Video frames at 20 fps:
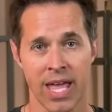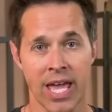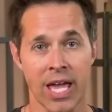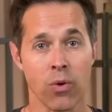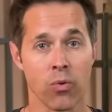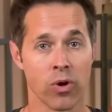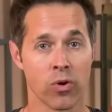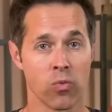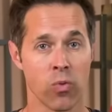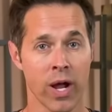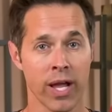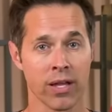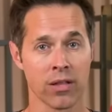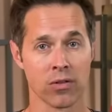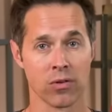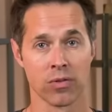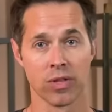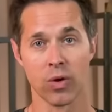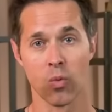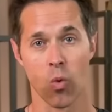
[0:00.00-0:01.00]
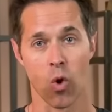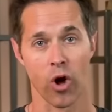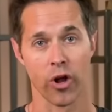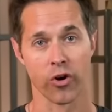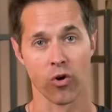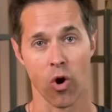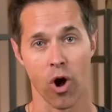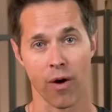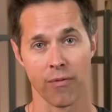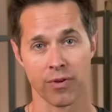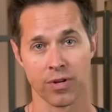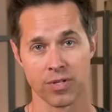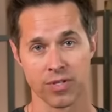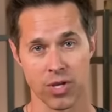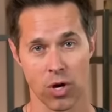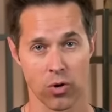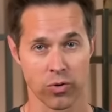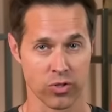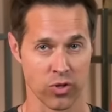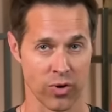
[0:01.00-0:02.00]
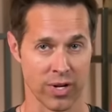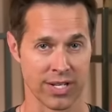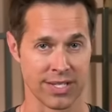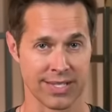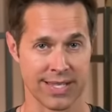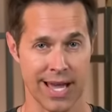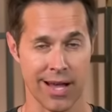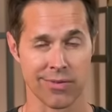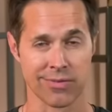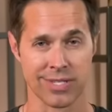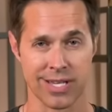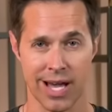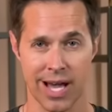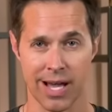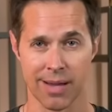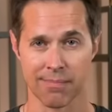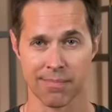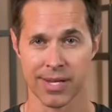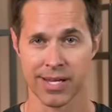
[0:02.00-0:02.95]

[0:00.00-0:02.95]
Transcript: He would regularly wander off on his own during his downtime,